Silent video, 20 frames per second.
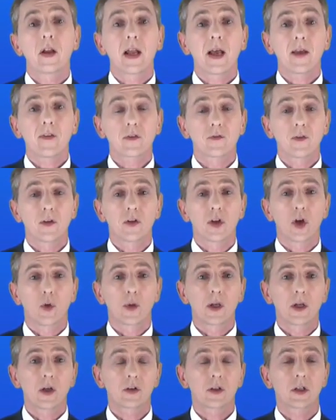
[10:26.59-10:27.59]
In the last
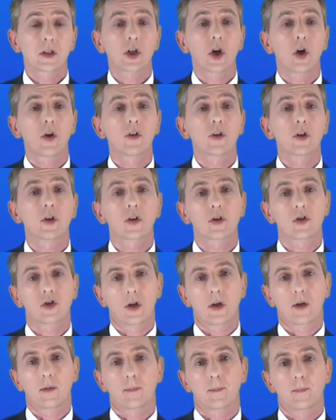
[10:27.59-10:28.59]
video, we looked at
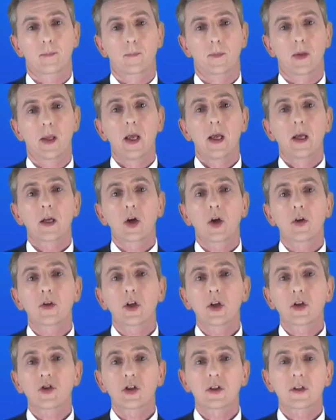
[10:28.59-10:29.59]
conduction.
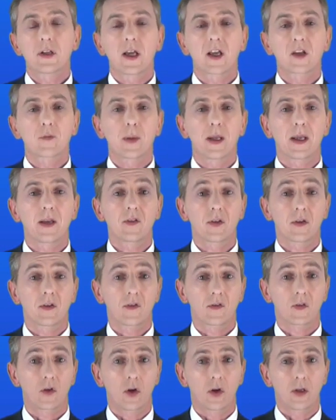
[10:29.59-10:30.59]
Conduction takes place
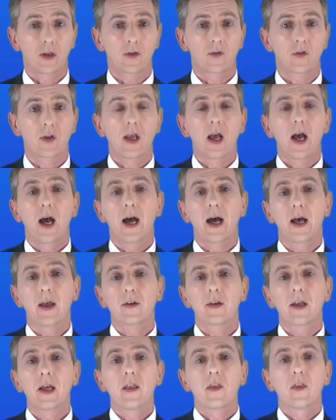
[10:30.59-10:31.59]
in solids,
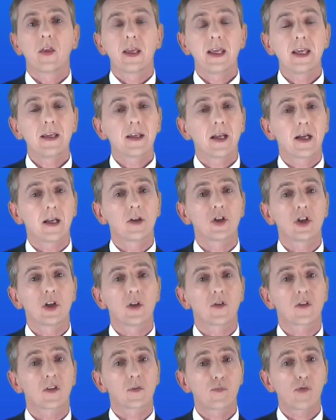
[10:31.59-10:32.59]
and the heat
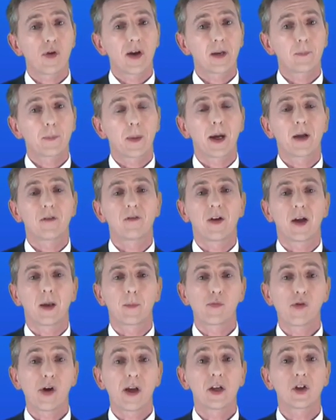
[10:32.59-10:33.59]
energy is spread by
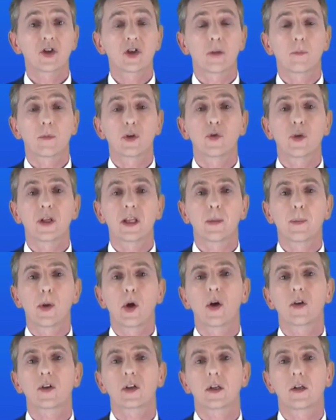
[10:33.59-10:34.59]
vibration between the
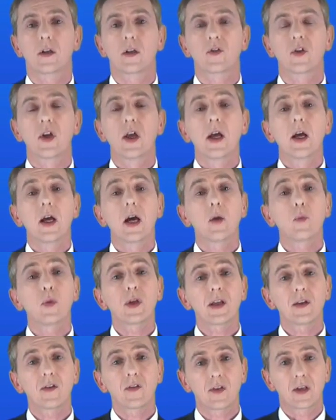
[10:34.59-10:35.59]
particles,
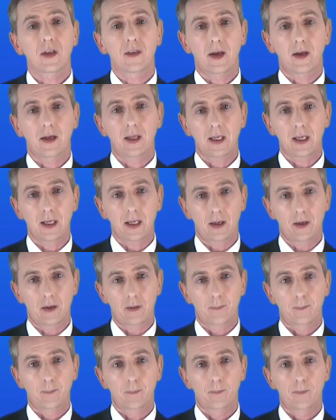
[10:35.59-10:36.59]
and we can see that
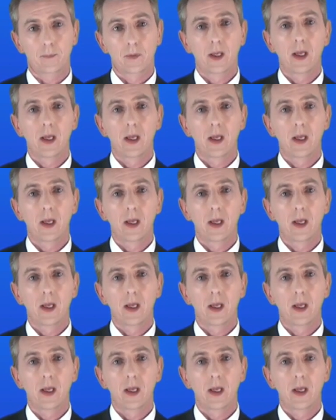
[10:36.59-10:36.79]
here.